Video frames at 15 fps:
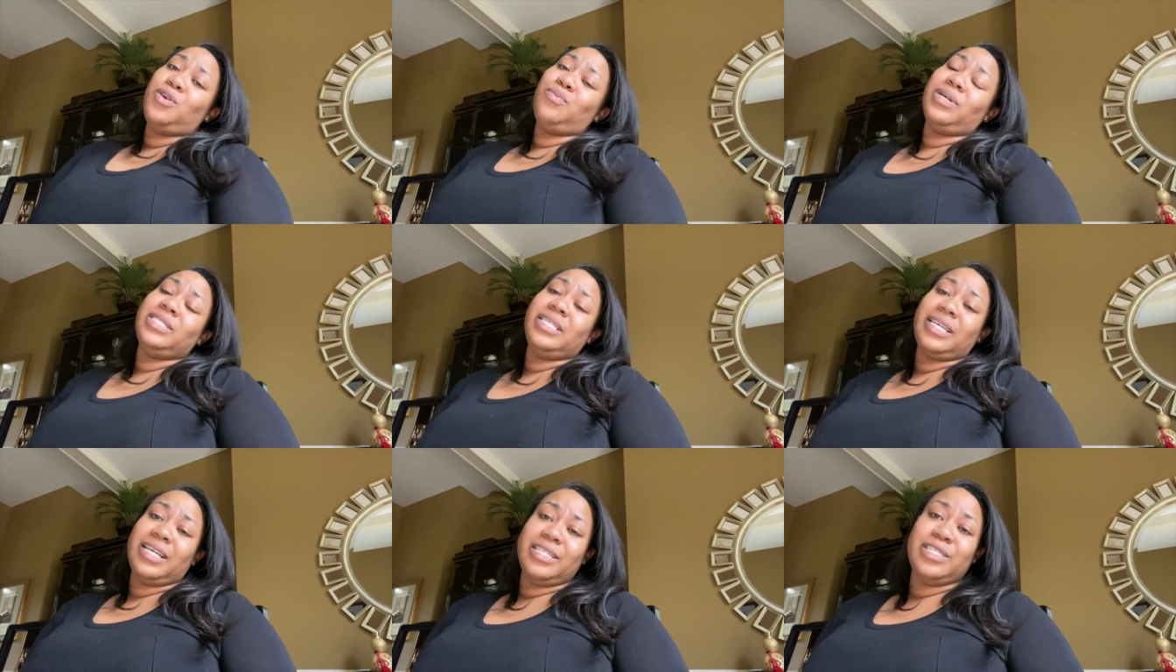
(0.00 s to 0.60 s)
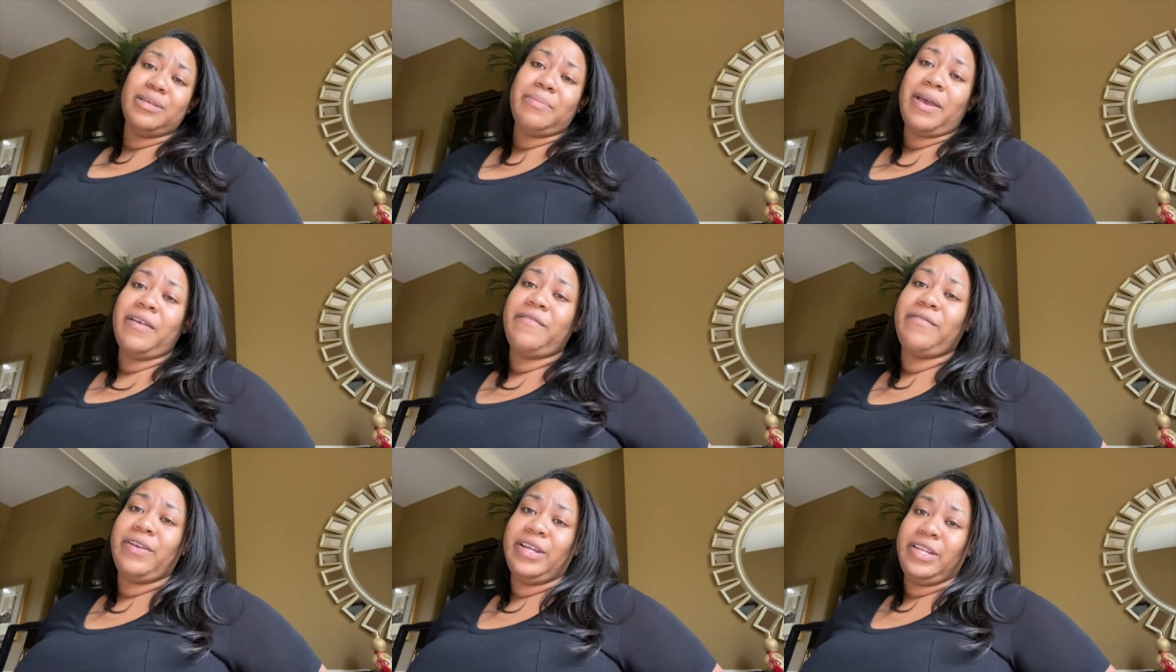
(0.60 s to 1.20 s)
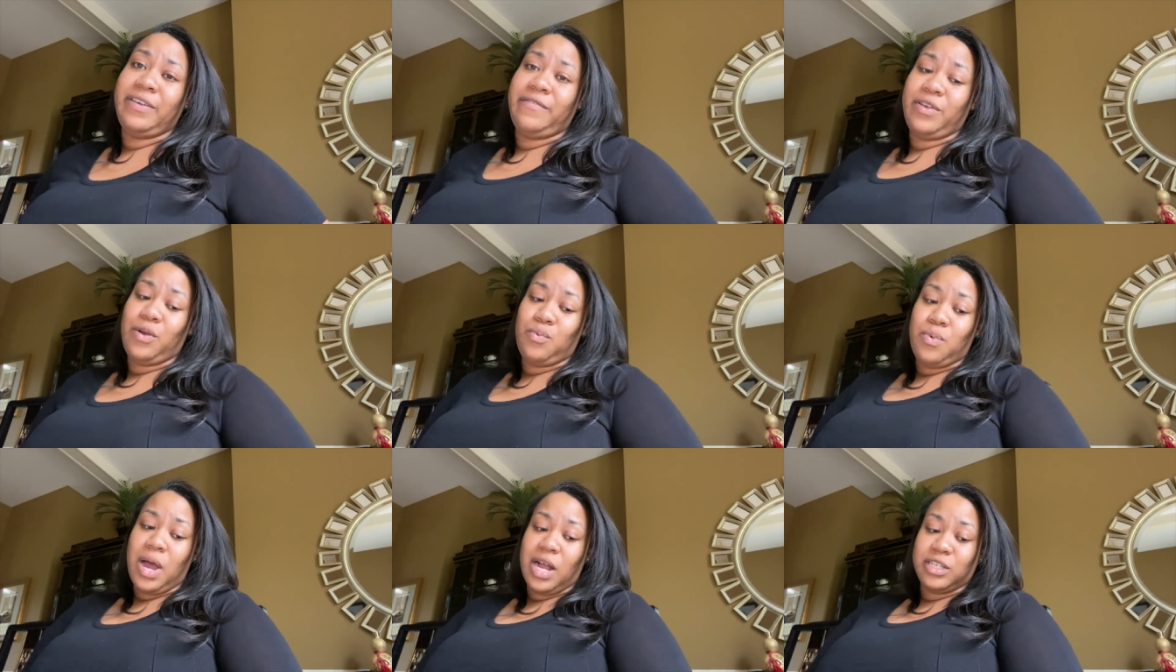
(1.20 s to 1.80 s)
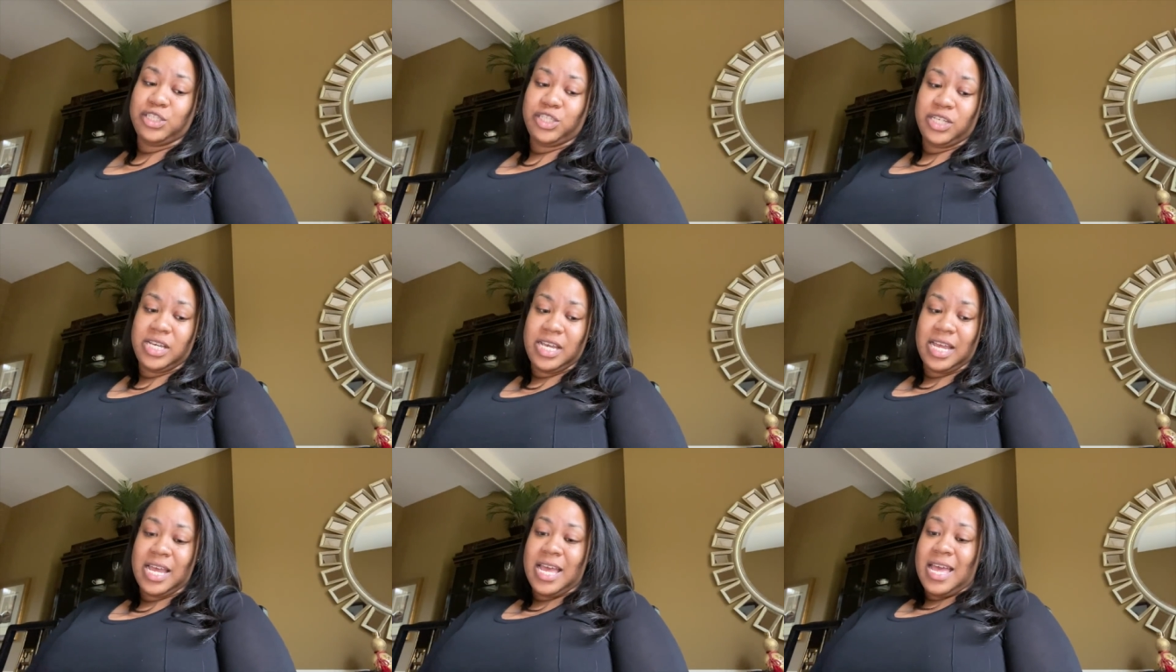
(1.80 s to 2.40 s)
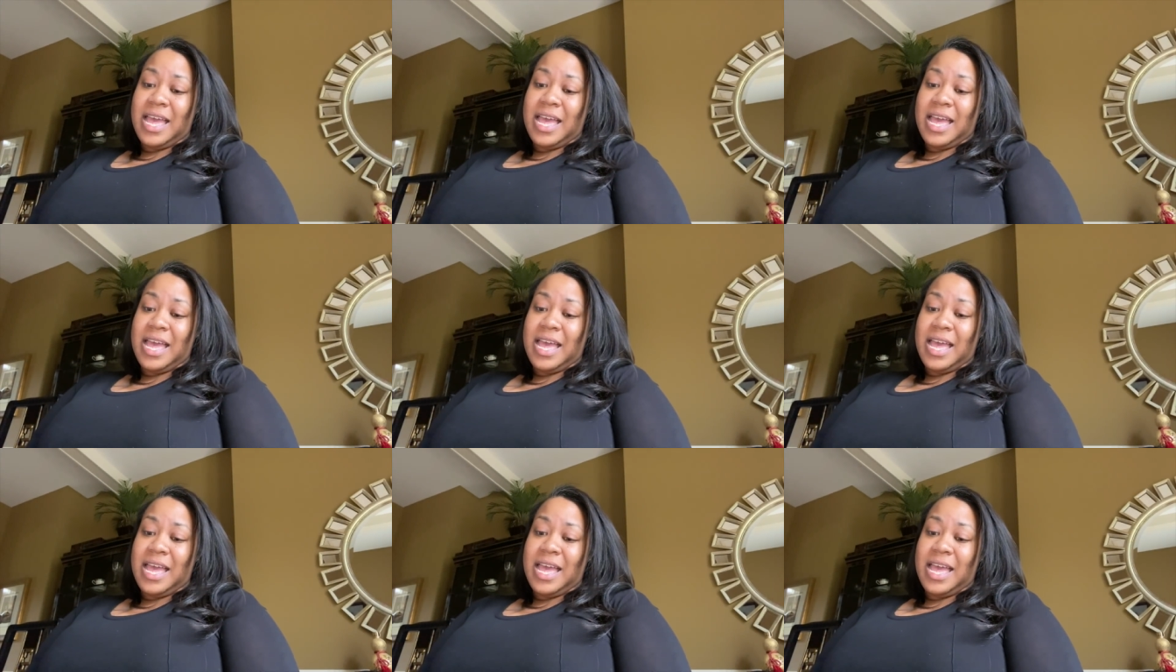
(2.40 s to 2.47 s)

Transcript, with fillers: once again to my friend if you're watching.